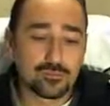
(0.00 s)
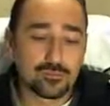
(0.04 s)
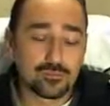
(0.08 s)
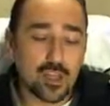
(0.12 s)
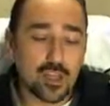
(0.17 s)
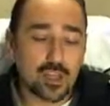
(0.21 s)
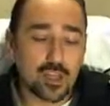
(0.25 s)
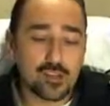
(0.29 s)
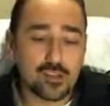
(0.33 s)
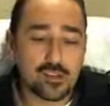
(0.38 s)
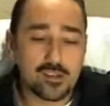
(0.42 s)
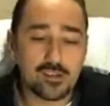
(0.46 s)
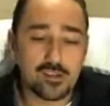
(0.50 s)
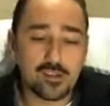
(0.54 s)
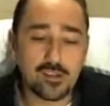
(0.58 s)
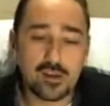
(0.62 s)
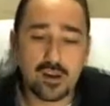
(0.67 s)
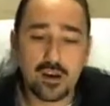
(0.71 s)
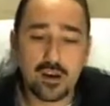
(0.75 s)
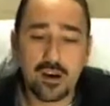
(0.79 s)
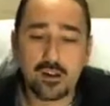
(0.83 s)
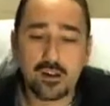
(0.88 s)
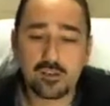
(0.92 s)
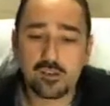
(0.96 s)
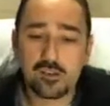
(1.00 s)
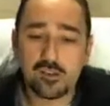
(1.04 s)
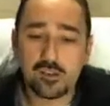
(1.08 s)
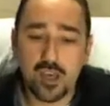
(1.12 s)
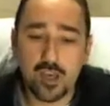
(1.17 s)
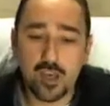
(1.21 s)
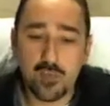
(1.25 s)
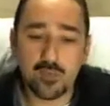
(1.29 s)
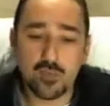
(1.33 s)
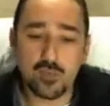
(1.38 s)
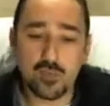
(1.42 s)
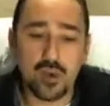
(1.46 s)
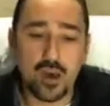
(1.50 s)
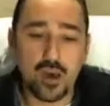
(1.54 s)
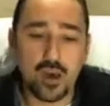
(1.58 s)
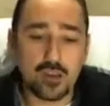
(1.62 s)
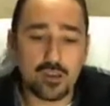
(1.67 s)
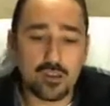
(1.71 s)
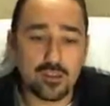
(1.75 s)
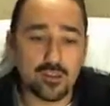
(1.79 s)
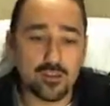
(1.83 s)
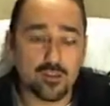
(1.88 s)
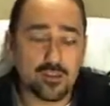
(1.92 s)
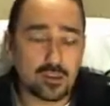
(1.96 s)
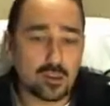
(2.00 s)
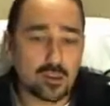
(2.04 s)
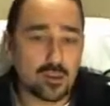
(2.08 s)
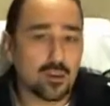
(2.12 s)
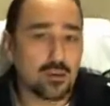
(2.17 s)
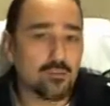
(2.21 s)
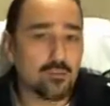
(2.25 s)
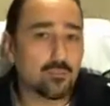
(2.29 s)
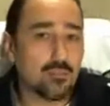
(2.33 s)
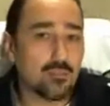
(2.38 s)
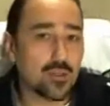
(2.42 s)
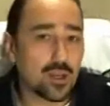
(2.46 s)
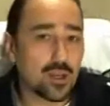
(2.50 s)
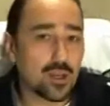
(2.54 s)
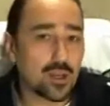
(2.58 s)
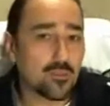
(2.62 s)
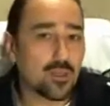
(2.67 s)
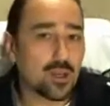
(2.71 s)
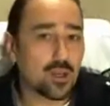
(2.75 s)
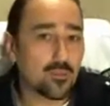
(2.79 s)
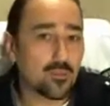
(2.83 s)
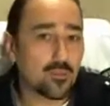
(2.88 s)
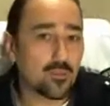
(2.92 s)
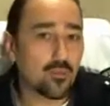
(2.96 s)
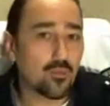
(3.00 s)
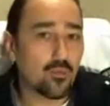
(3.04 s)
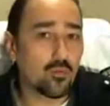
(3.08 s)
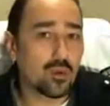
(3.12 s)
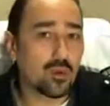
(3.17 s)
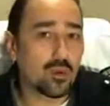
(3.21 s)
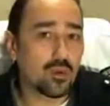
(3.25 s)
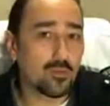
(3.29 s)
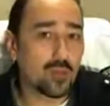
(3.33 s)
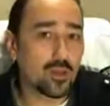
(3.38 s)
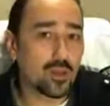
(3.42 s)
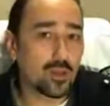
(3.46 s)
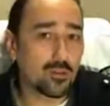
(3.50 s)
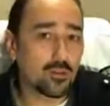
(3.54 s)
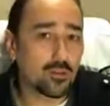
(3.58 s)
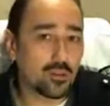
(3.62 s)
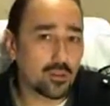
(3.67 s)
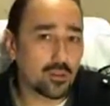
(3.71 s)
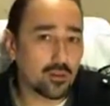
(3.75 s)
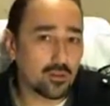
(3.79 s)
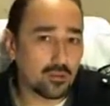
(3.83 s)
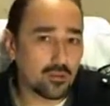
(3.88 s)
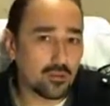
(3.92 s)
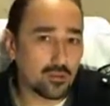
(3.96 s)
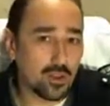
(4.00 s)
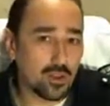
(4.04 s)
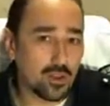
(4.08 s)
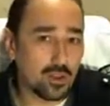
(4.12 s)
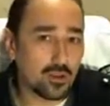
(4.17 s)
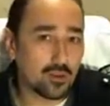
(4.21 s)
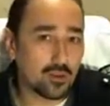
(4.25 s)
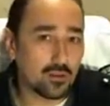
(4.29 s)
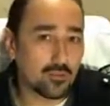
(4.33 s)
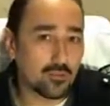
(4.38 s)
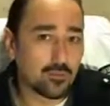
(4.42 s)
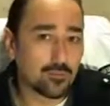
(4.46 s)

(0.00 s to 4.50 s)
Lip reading: and this is a concept I think many people will be able to understand.